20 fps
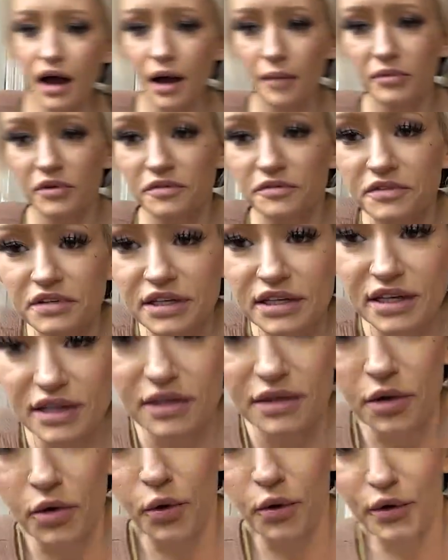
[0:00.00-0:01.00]
I'm the
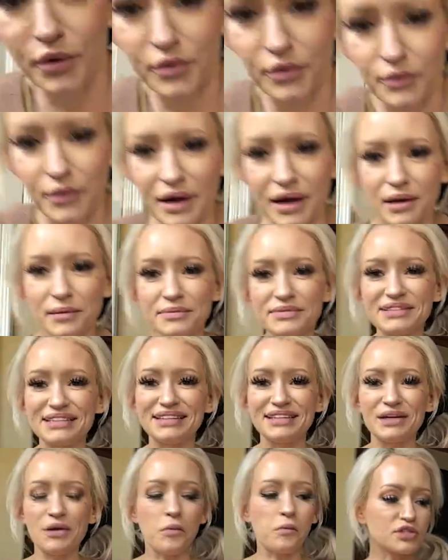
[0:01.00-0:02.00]
vegan Gordon
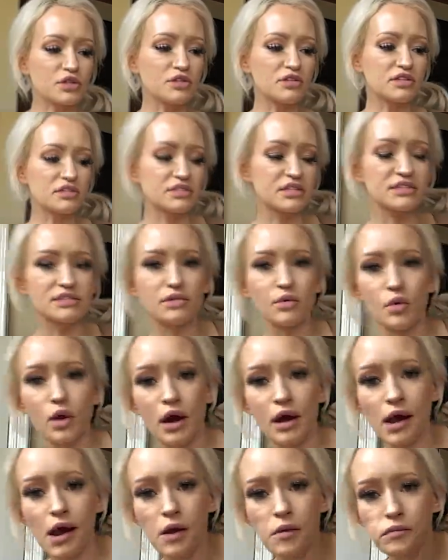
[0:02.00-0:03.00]
Ramsay. So this is
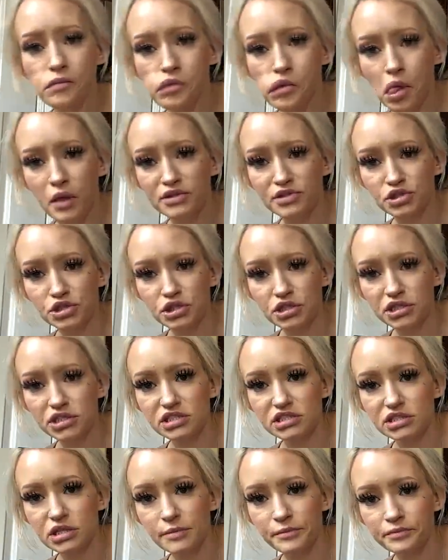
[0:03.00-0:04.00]
what? The
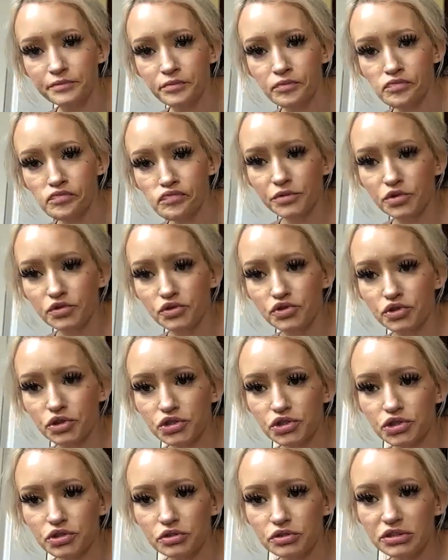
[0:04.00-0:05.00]
cheese,
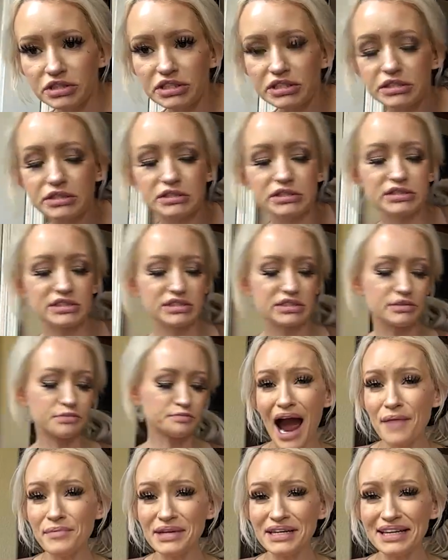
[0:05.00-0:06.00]
nutritional yeast.
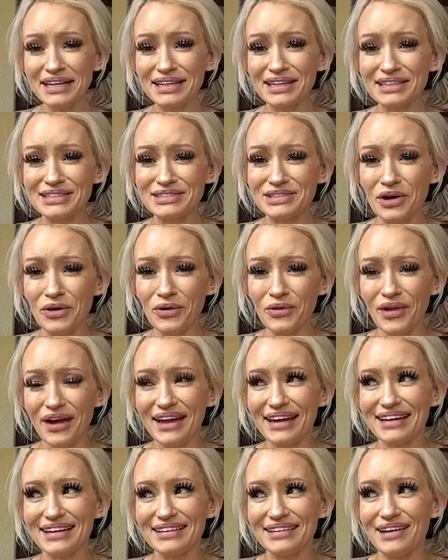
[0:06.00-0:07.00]
I've been eating so
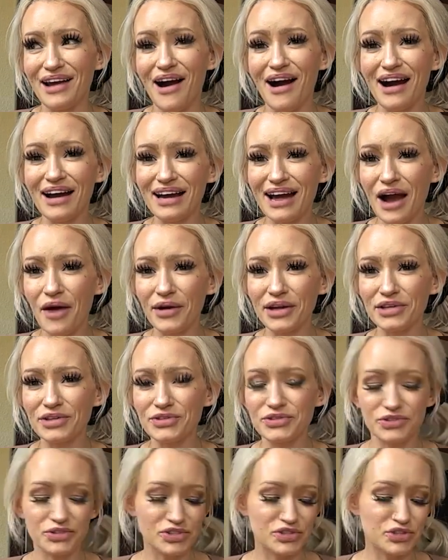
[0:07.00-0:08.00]
like not how I
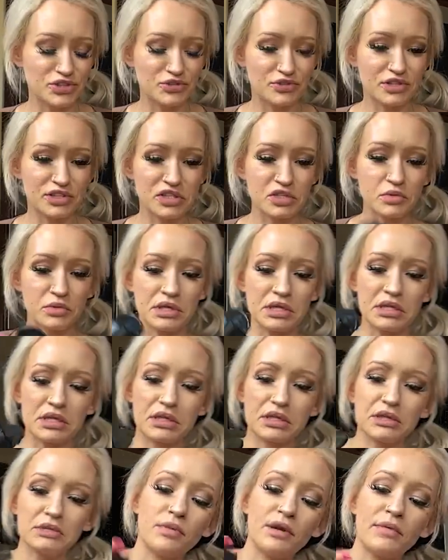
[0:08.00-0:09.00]
usually do this
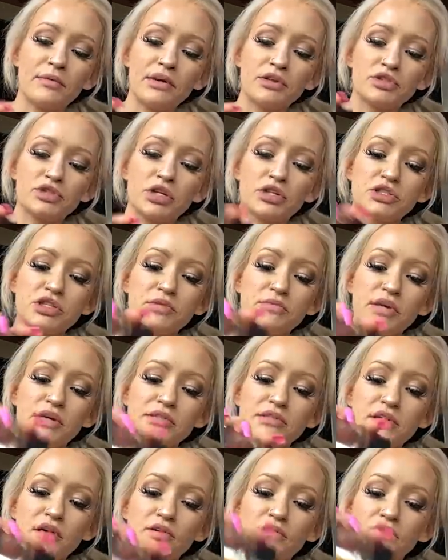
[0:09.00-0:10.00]
week, but I'm not judging
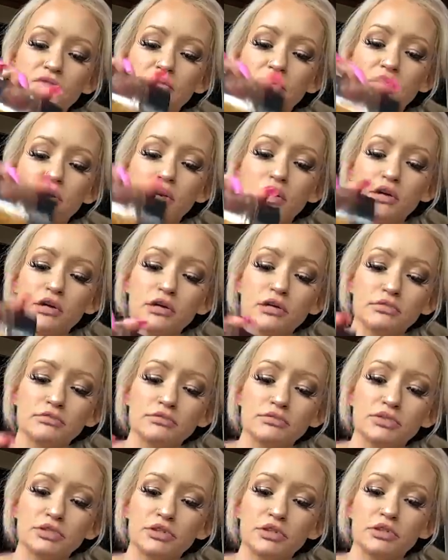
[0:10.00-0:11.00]
myself for it,
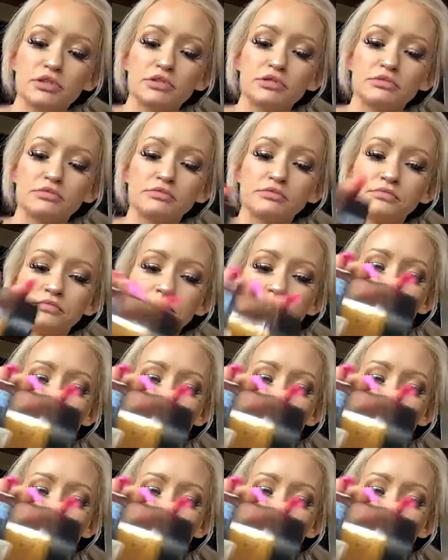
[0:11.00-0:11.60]
you know?